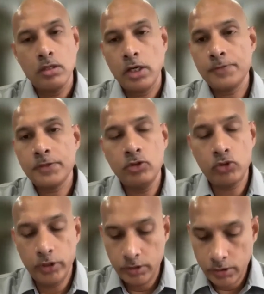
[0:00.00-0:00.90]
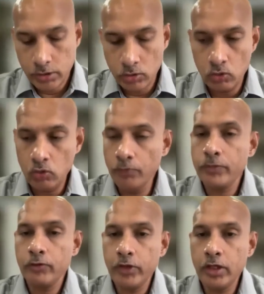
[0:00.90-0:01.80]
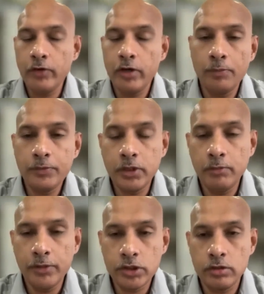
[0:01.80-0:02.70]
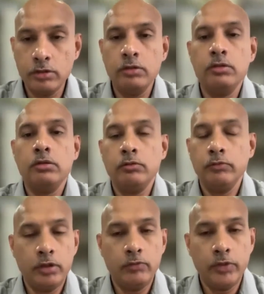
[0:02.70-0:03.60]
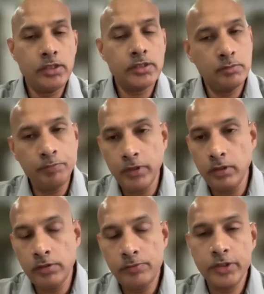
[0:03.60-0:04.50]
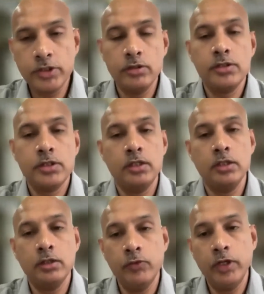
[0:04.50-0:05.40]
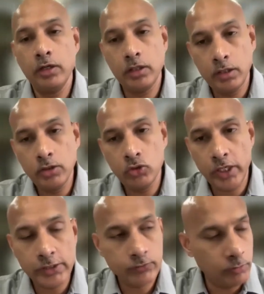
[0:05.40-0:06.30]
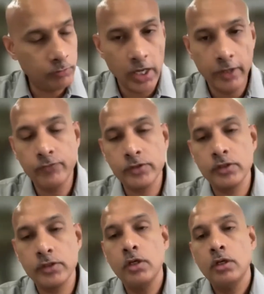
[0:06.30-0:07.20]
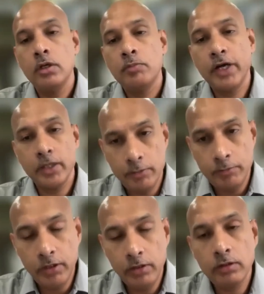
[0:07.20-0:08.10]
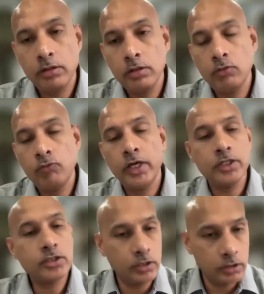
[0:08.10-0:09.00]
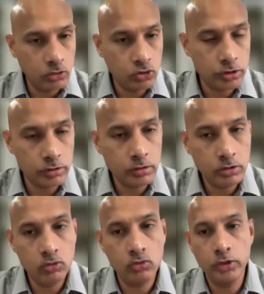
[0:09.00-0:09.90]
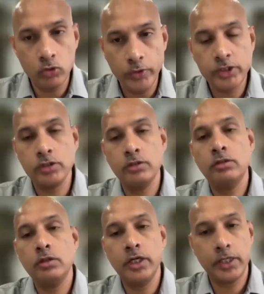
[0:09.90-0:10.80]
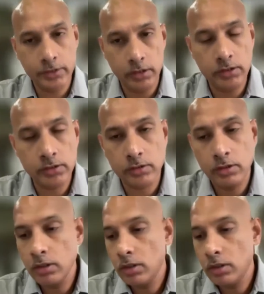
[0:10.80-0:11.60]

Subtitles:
Absolutely. So we have adopted a mission, a very simple mission, saying that we are here to transform lives by enabling financial inclusion through innovation and excellence.